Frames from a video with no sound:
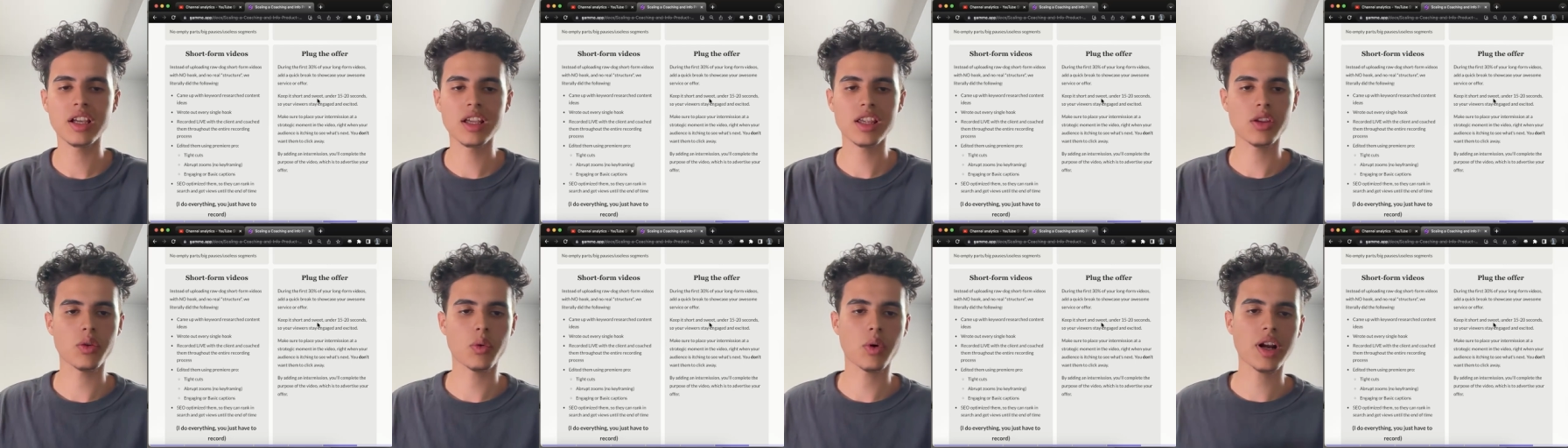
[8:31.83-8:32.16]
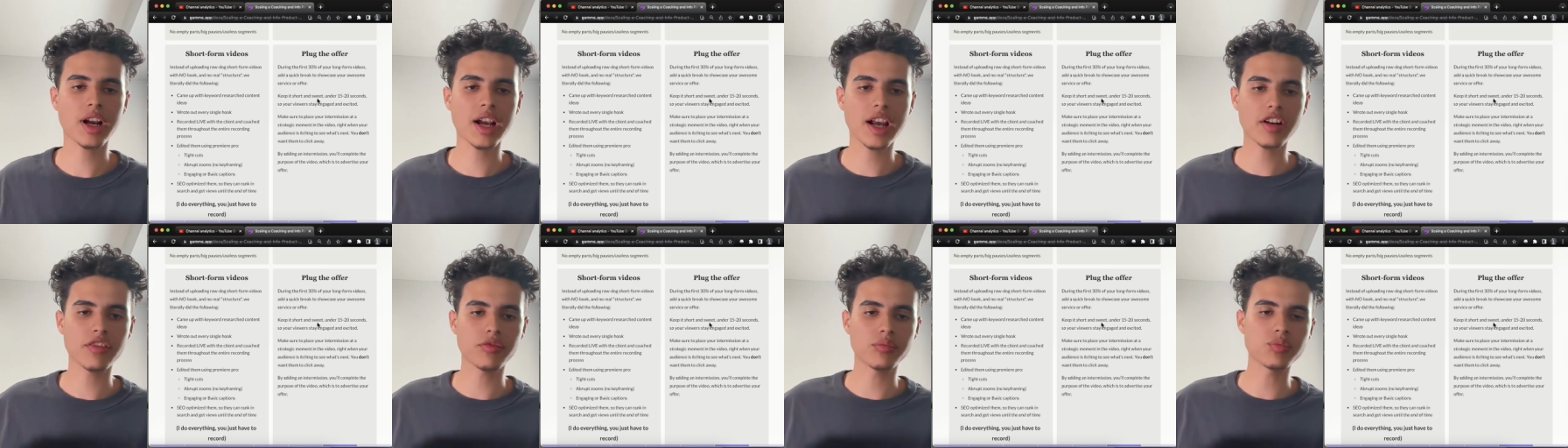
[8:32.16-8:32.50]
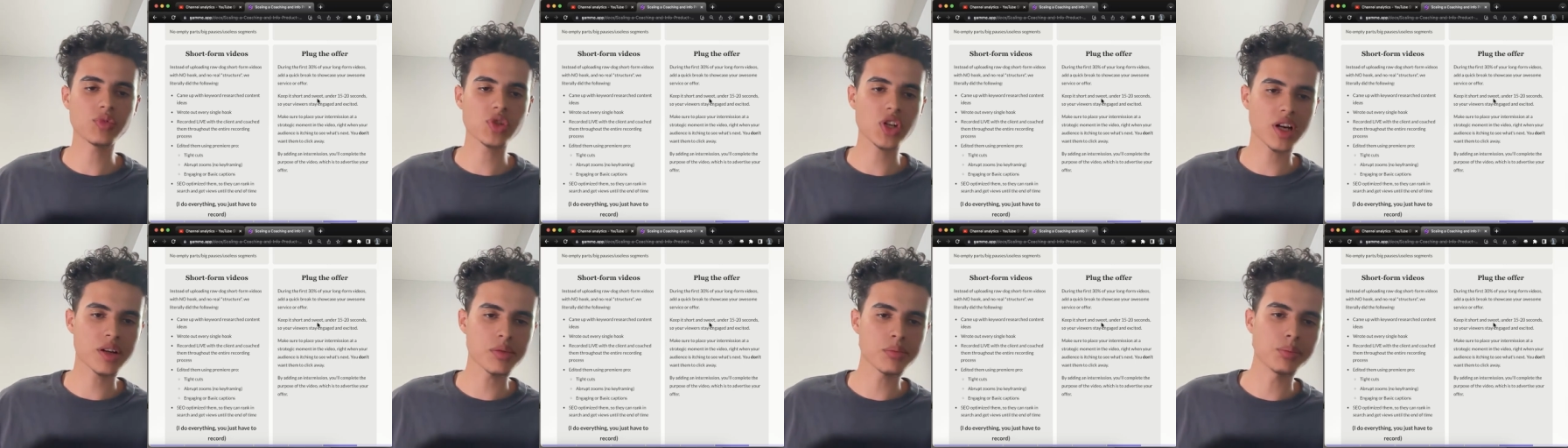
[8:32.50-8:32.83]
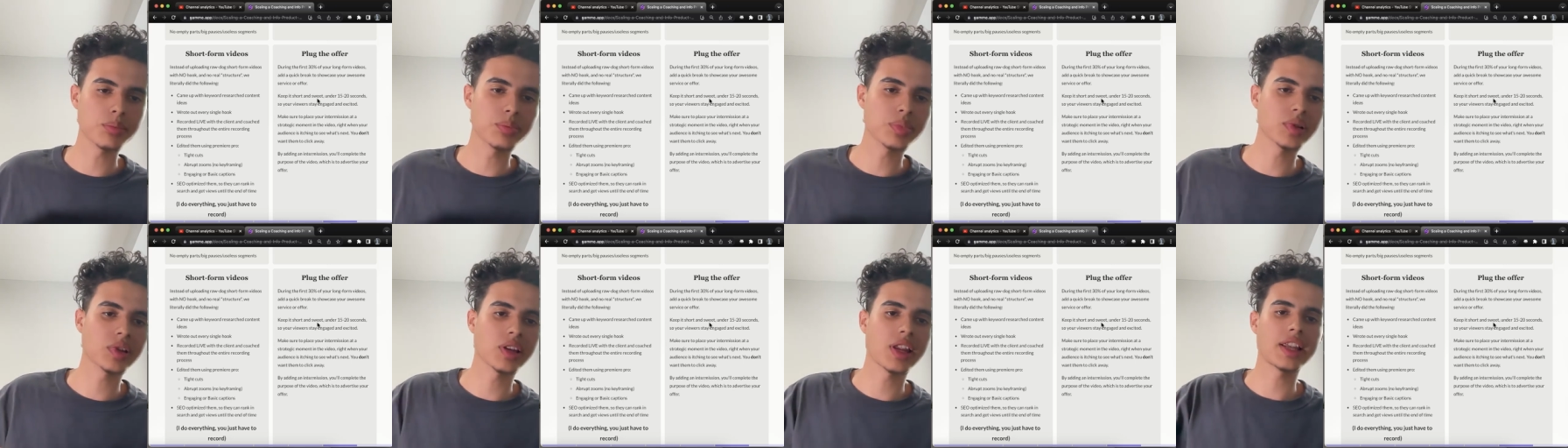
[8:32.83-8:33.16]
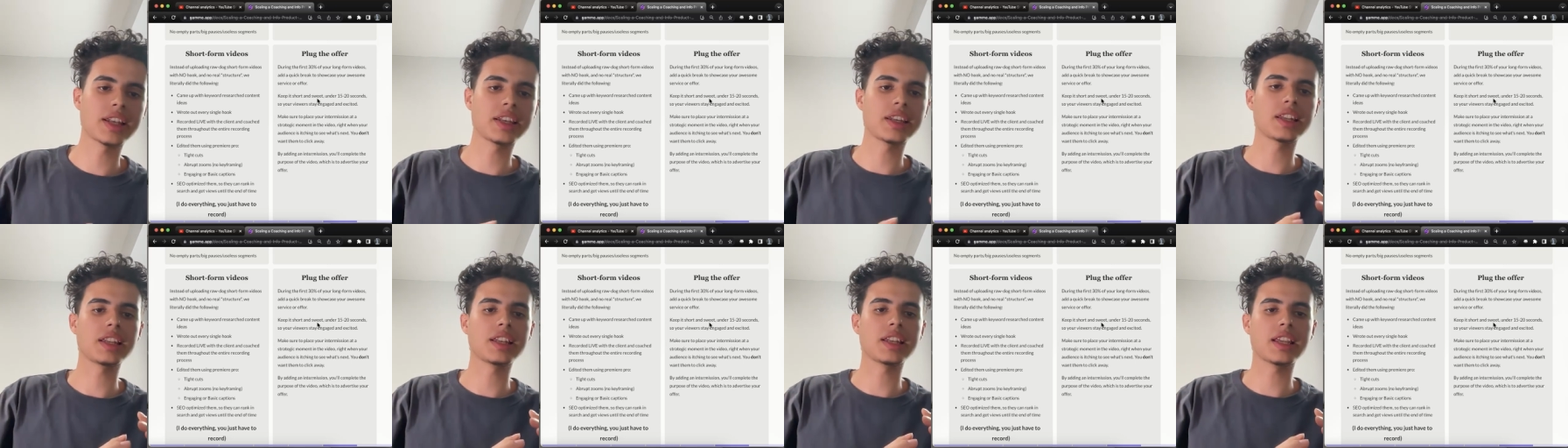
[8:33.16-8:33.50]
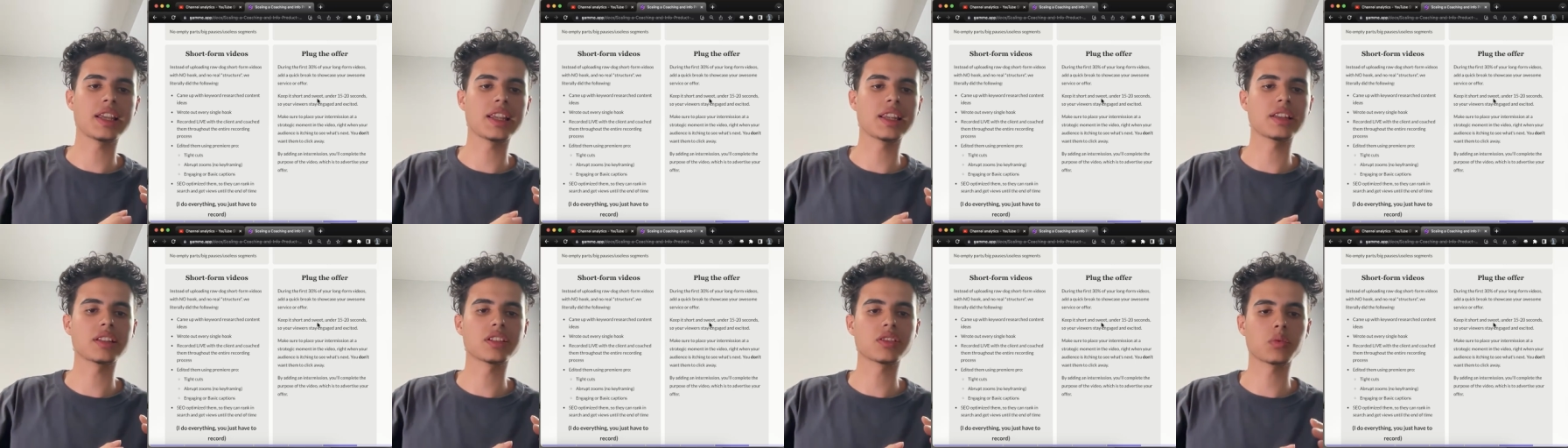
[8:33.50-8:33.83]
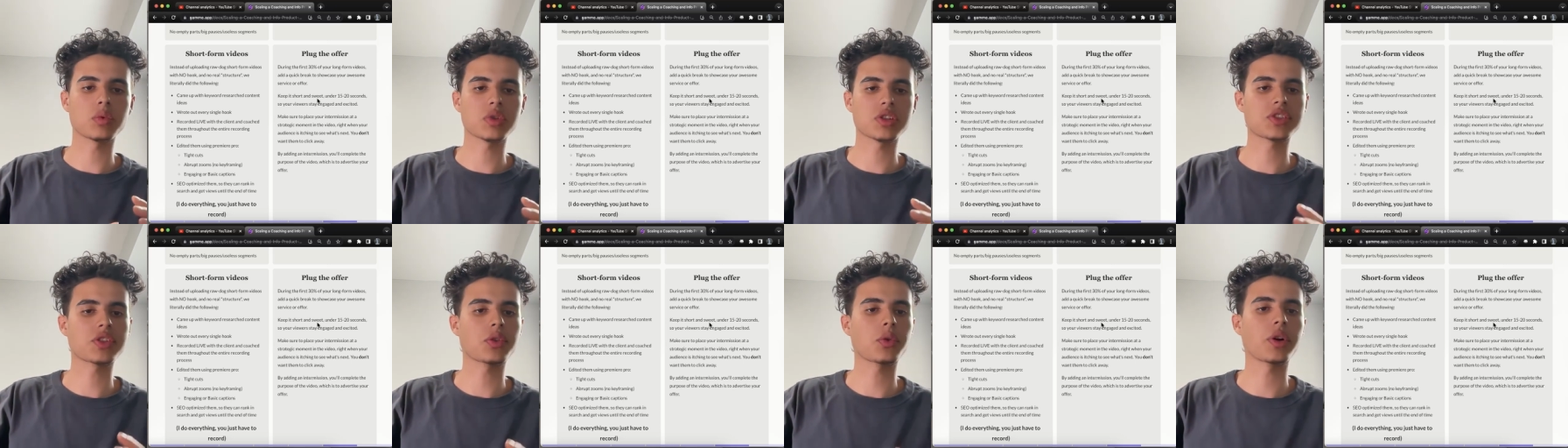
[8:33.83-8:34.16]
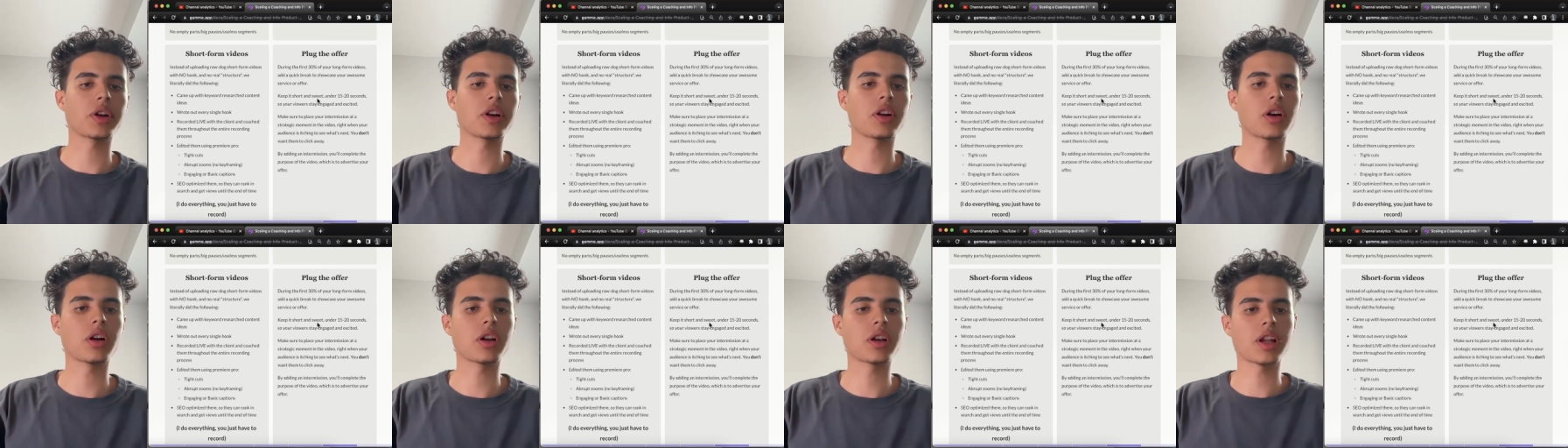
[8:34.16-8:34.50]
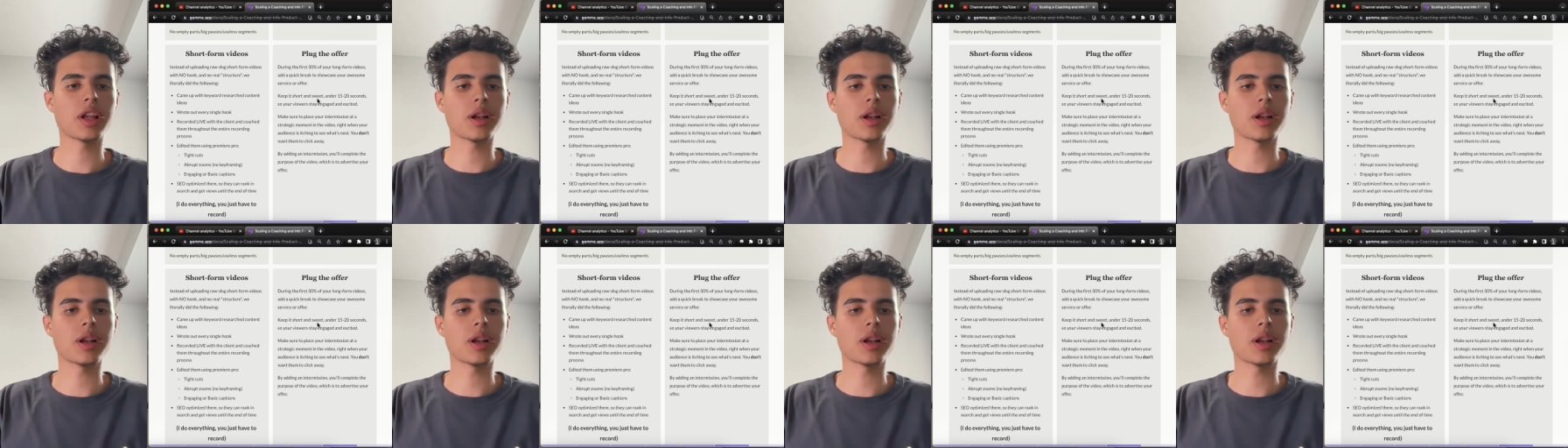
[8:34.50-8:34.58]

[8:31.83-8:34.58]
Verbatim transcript: You want to kind of try and blend it into what's going on